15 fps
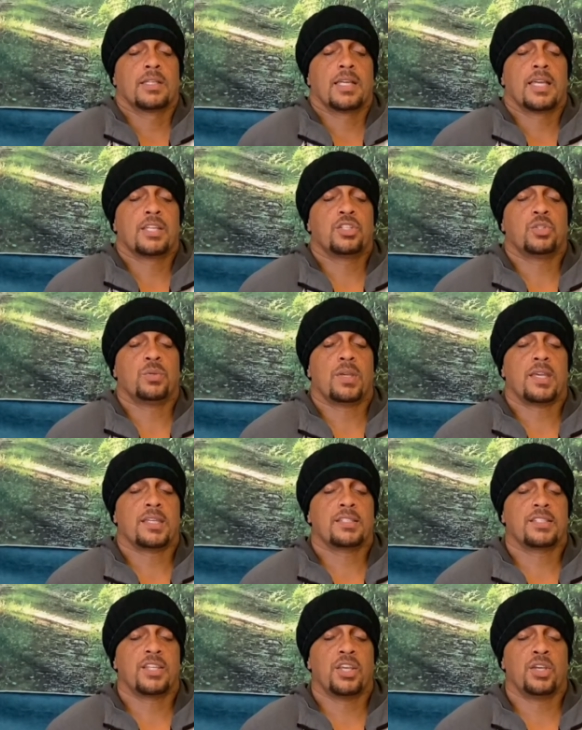As you
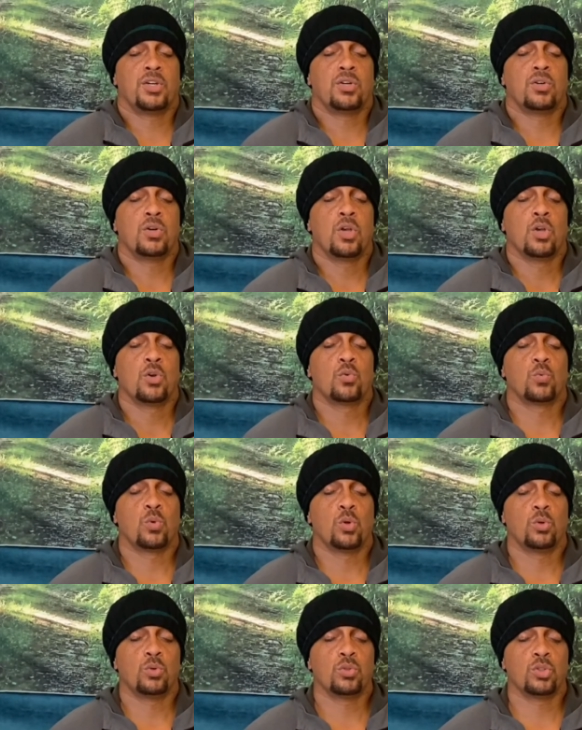exhale,
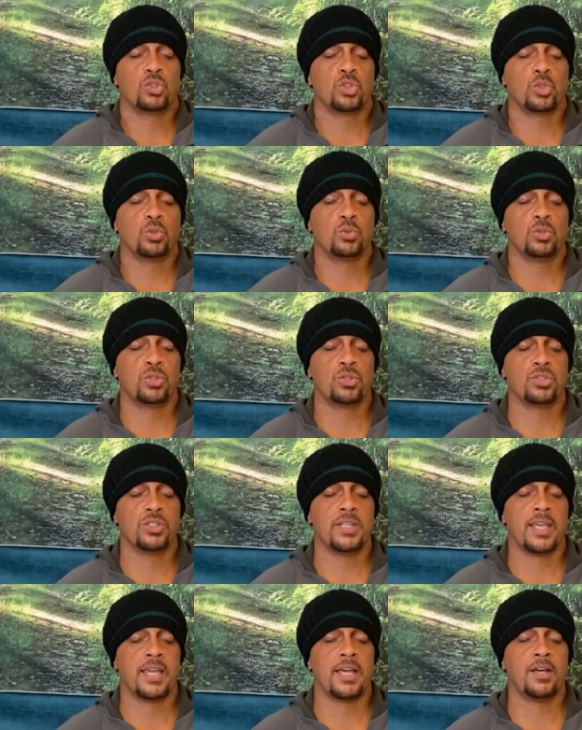roll the shoulders
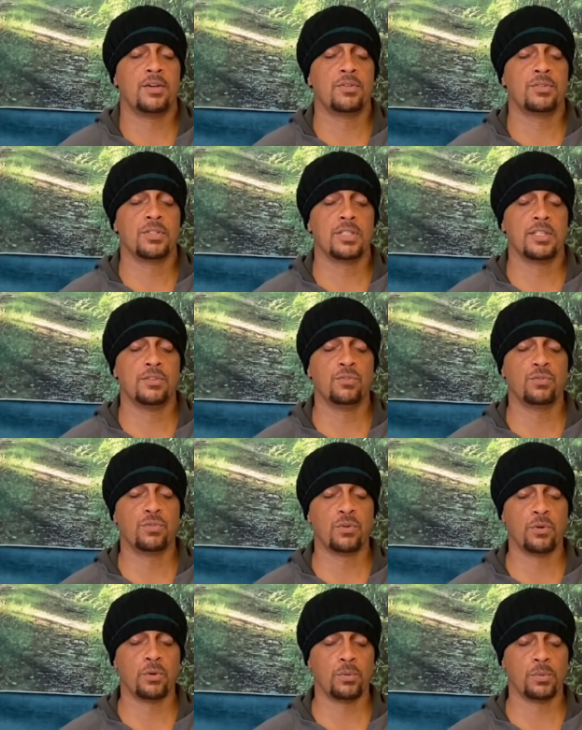down and
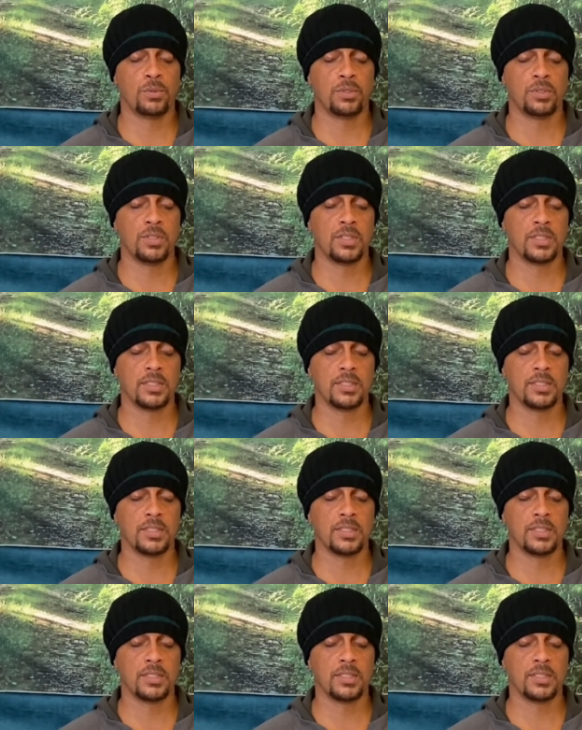forward.